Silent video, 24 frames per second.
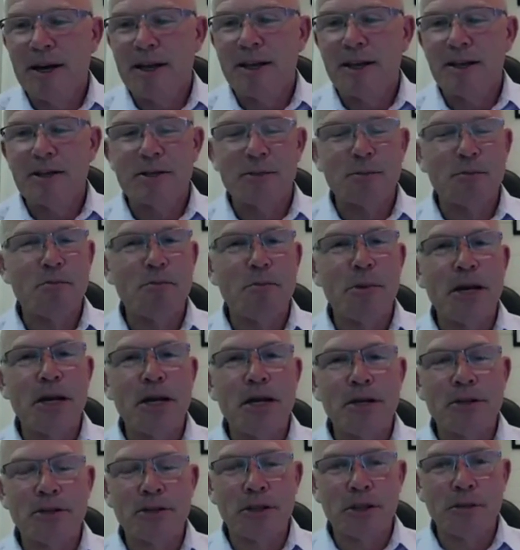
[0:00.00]
There's
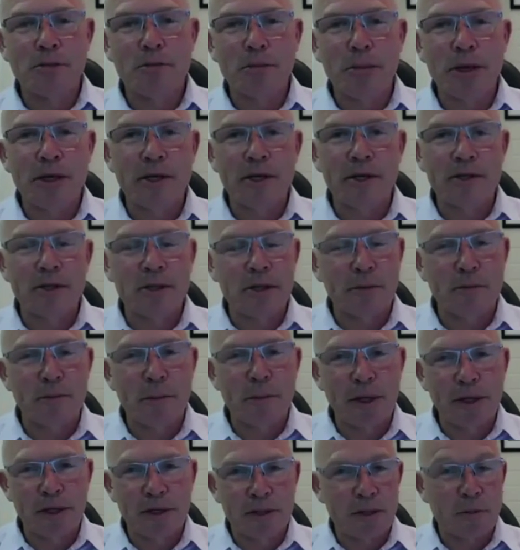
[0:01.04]
millions and millions and
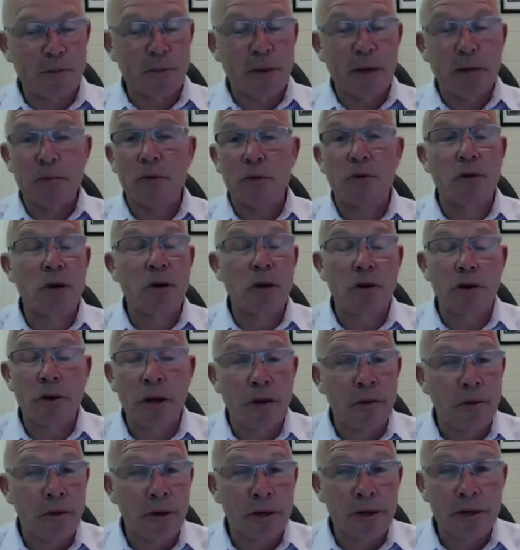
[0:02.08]
millions of people who got
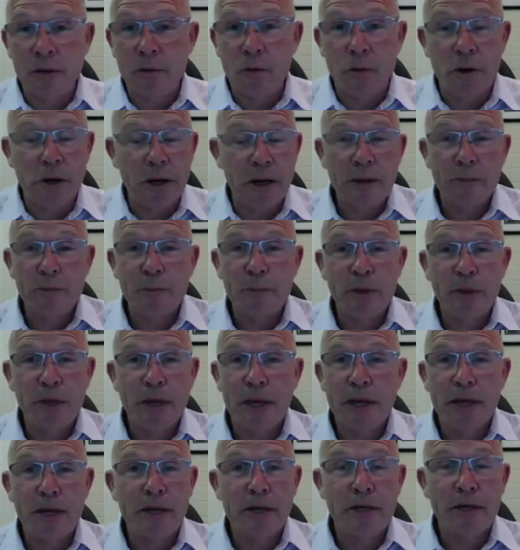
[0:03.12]
no idea what
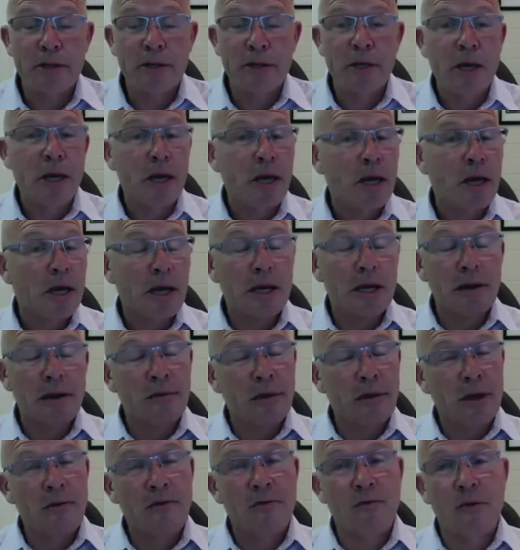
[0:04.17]
MPA is. And if
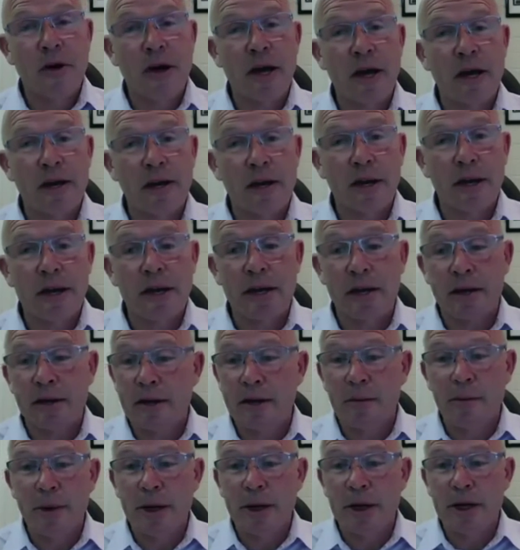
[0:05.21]
they found out
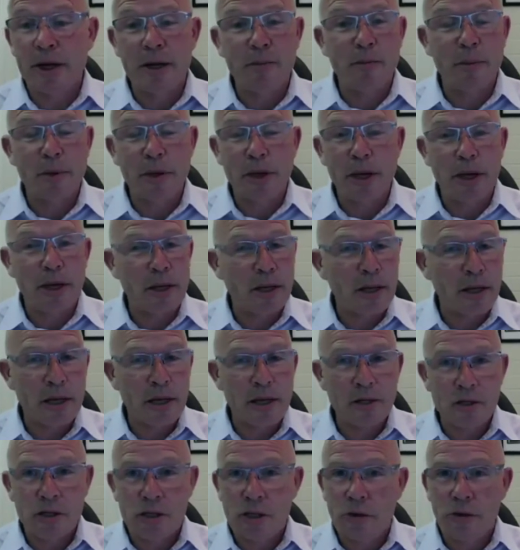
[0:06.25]
about MPA, they
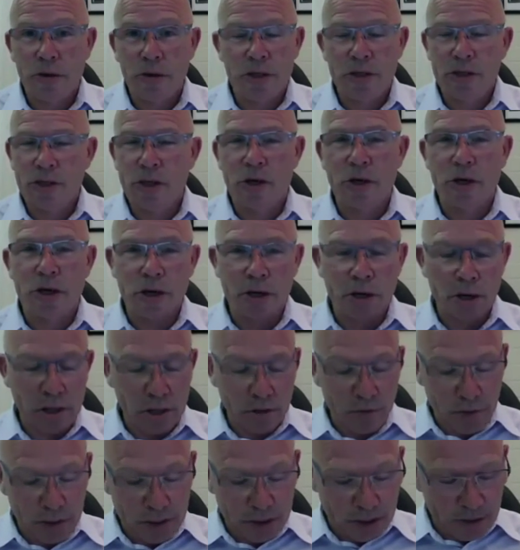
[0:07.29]
get so excited like the
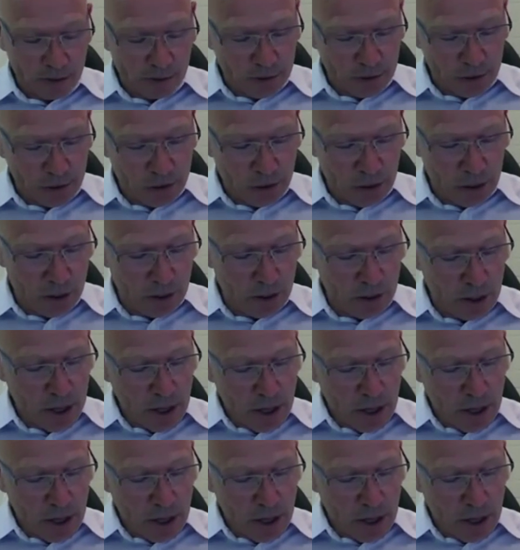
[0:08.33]
rest of us. So